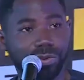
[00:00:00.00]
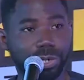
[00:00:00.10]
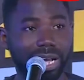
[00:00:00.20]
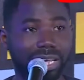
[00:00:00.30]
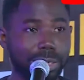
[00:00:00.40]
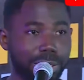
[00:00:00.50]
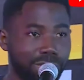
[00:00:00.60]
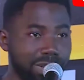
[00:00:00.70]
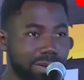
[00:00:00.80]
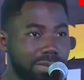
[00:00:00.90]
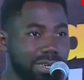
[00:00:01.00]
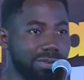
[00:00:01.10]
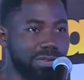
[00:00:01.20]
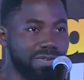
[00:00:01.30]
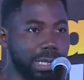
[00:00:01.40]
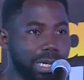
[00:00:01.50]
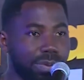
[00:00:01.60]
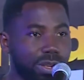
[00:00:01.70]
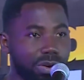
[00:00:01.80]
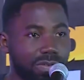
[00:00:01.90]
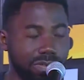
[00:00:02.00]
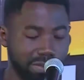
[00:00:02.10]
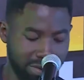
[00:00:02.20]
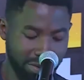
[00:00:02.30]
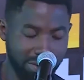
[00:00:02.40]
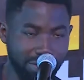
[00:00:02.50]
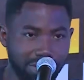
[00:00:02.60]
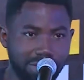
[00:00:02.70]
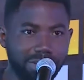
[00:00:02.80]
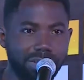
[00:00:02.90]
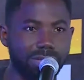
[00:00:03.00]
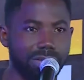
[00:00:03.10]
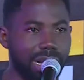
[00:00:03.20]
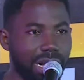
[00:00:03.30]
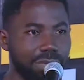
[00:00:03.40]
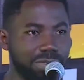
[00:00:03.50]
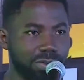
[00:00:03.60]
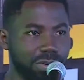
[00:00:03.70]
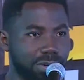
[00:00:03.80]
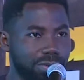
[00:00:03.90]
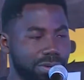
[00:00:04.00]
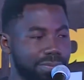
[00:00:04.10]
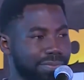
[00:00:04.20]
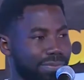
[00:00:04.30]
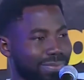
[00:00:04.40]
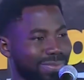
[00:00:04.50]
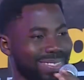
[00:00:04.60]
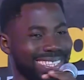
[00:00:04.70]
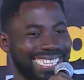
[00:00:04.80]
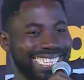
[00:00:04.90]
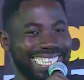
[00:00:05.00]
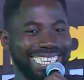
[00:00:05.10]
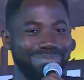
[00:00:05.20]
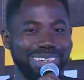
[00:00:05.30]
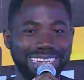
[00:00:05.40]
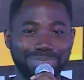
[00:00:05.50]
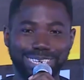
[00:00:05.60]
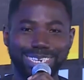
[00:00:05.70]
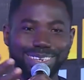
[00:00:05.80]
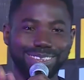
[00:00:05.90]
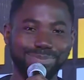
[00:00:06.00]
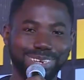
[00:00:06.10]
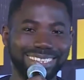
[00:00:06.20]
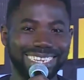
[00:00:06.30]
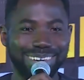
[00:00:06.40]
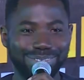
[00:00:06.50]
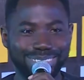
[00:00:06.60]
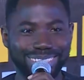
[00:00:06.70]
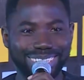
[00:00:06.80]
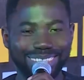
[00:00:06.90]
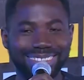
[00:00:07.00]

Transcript: Jack and Jay went up the hill to fetch a pail of... which school are going to? Please appreciate yourself, chance to get up for yourself.